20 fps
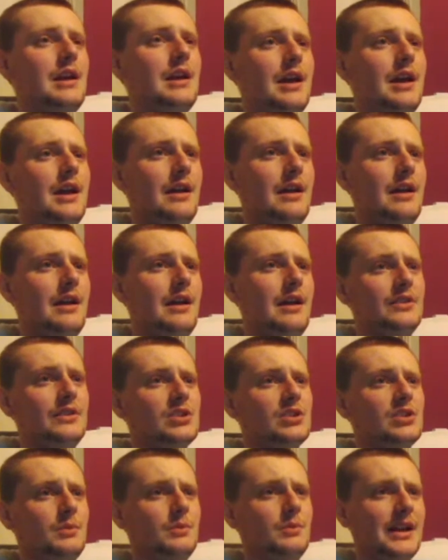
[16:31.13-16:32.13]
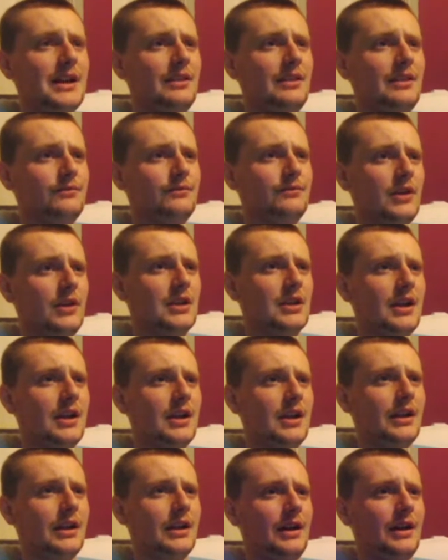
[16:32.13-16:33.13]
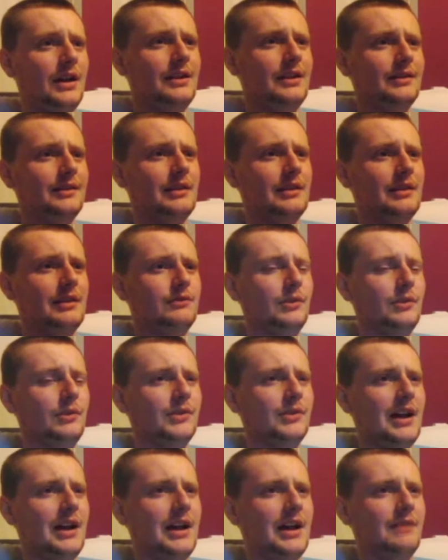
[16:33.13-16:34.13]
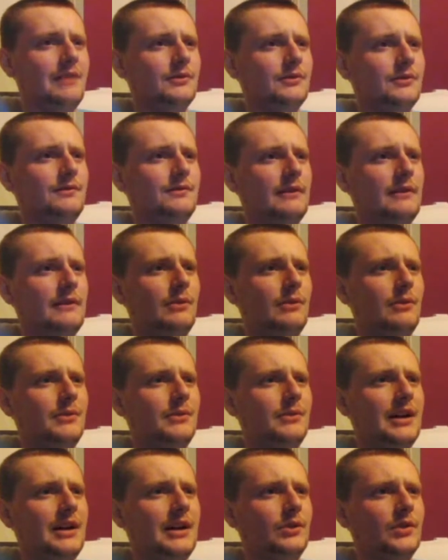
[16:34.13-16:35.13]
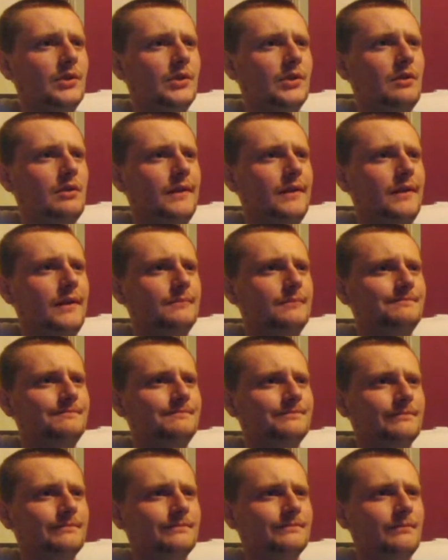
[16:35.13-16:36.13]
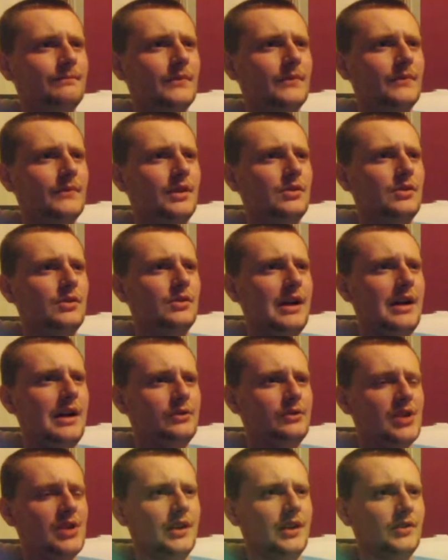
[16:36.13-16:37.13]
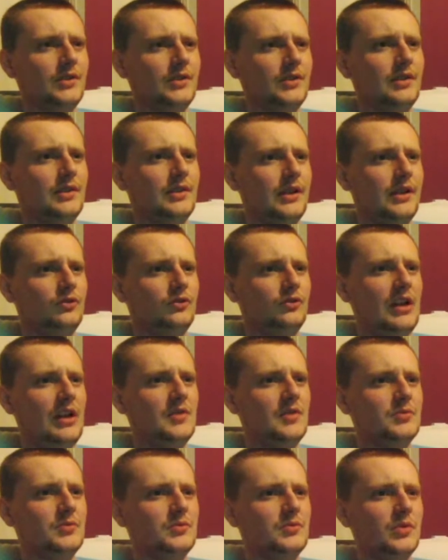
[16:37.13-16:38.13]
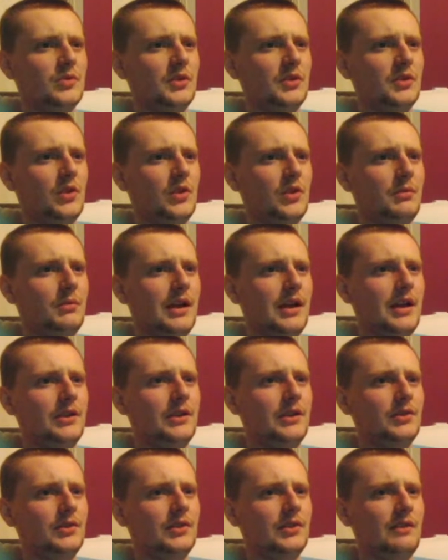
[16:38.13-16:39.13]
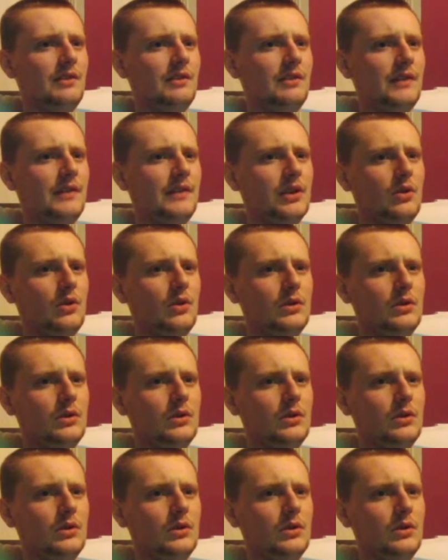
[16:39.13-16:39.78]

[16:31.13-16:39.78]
eventually we get the free kick inside Fulham's half with a foul on Bernardo Silva. Handshakes exchanged between the two players, so thank you.